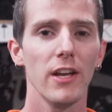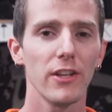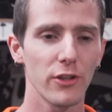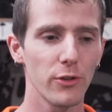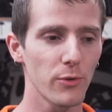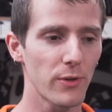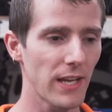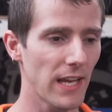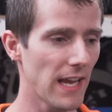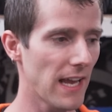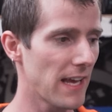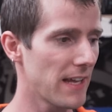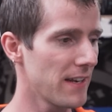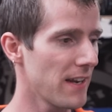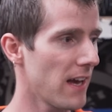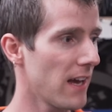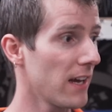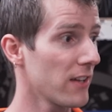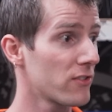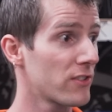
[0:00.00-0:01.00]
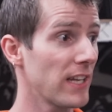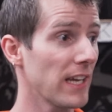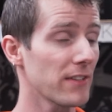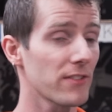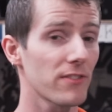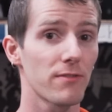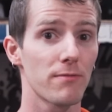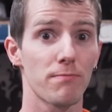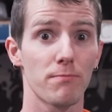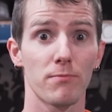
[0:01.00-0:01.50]
You can uh,
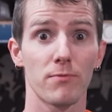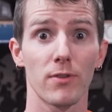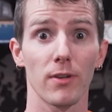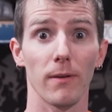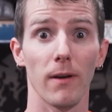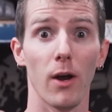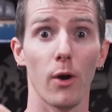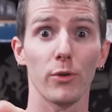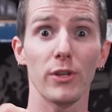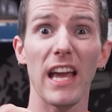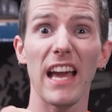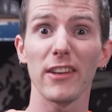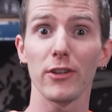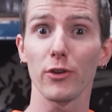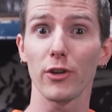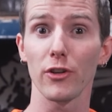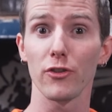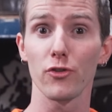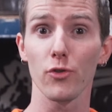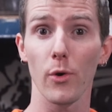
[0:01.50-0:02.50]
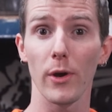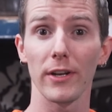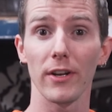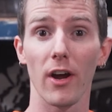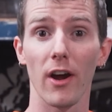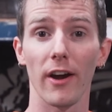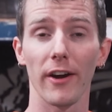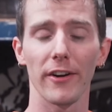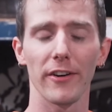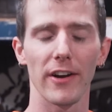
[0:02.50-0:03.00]
get, so, oh yeah, you can join
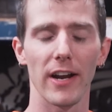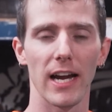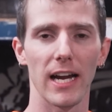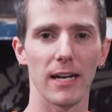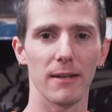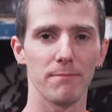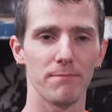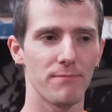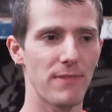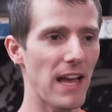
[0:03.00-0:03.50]
our, uh,